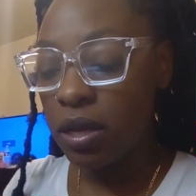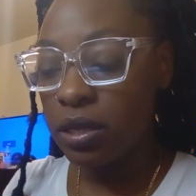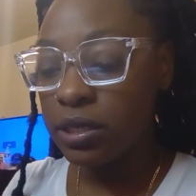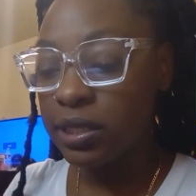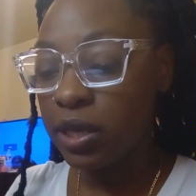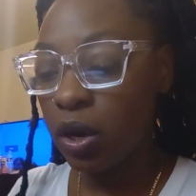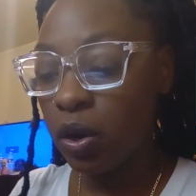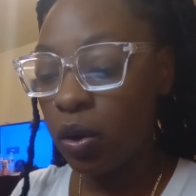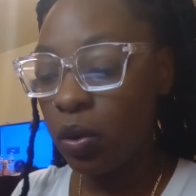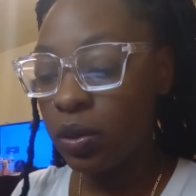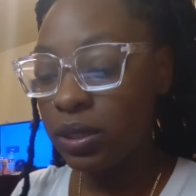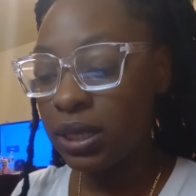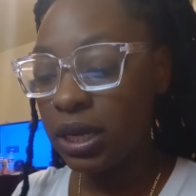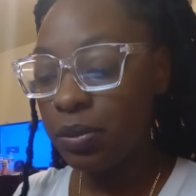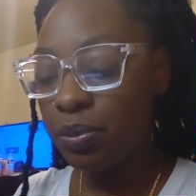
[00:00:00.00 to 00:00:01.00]
So,
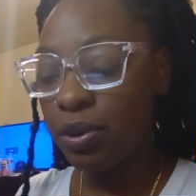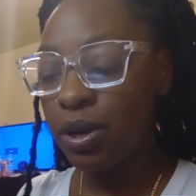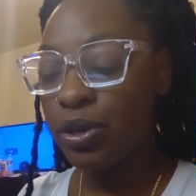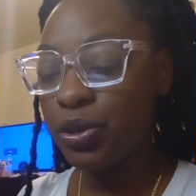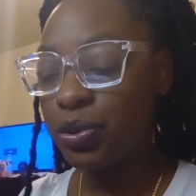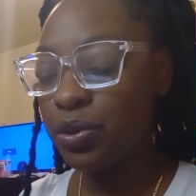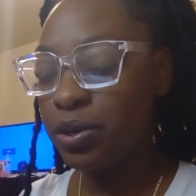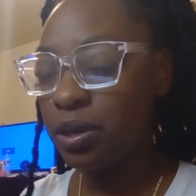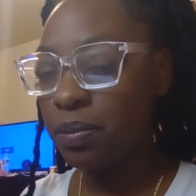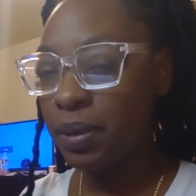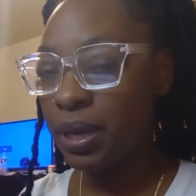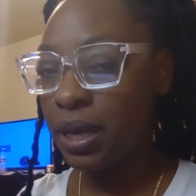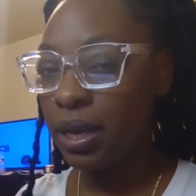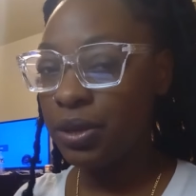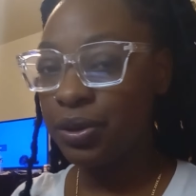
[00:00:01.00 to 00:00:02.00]
Libra, you could
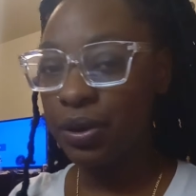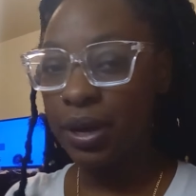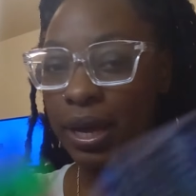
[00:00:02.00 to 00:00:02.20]
be in your